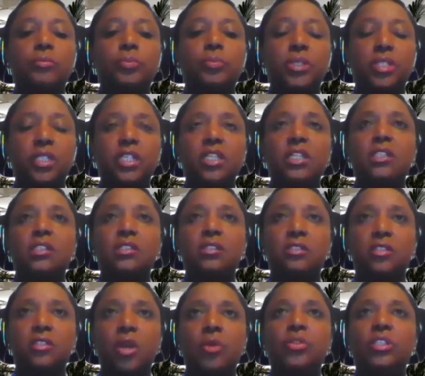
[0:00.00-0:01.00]
please
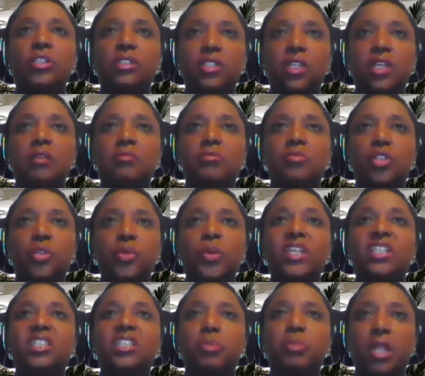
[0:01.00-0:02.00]
don't attempt to
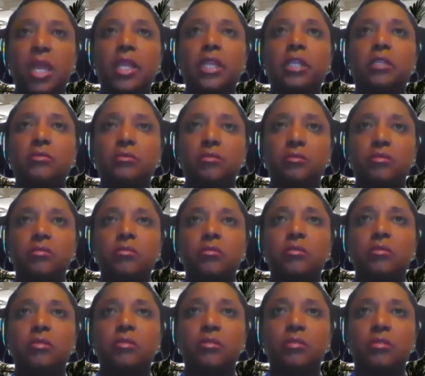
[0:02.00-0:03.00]
explain,
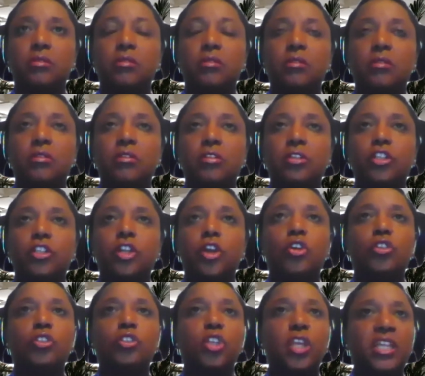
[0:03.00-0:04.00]

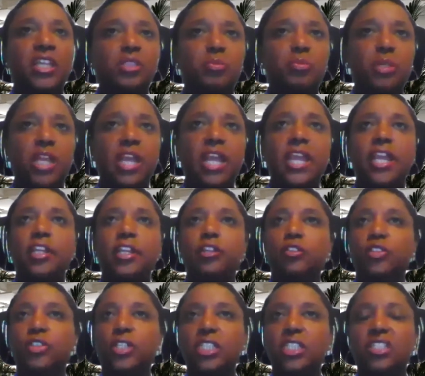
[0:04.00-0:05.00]
explain
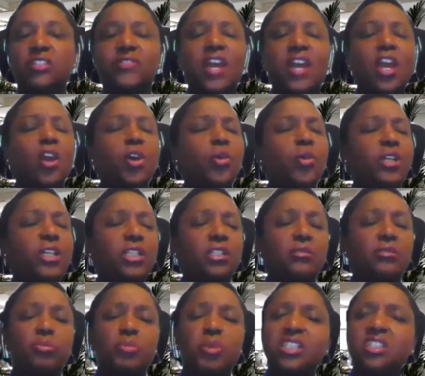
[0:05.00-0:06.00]
or justify, oh, it
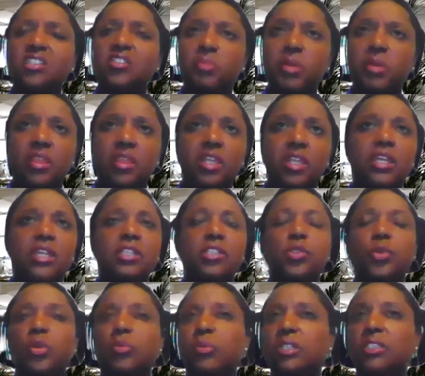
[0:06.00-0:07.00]
must have been this,
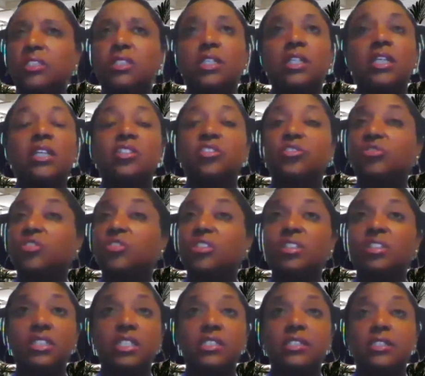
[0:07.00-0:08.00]
or it must,
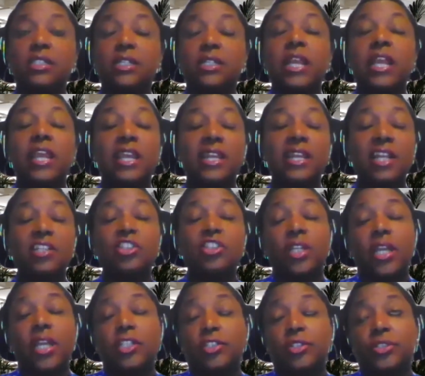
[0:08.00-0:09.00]
just listen and
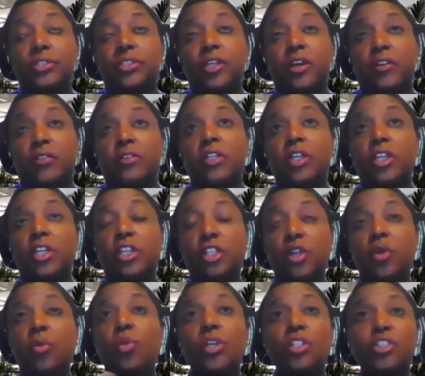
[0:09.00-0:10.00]
educate yourself.
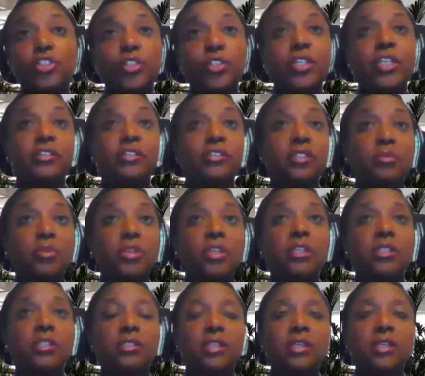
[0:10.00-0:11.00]
Once you hear some of
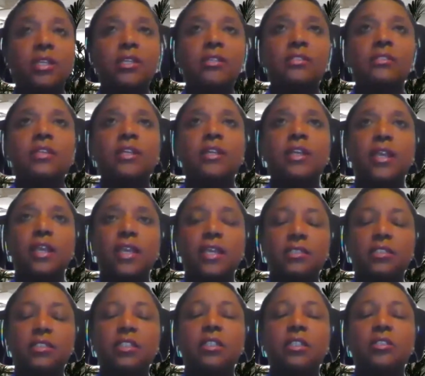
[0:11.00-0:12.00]
these things,
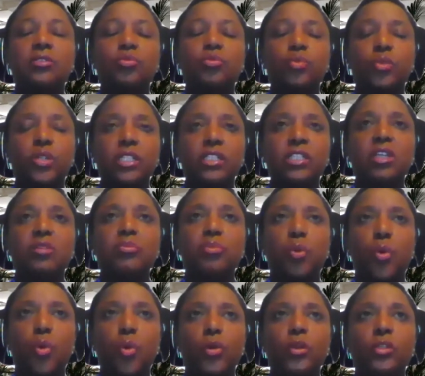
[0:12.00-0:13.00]
it's really
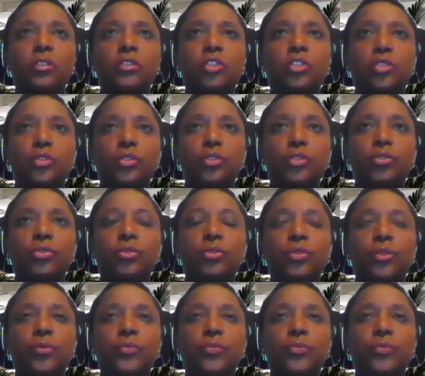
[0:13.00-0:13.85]
important to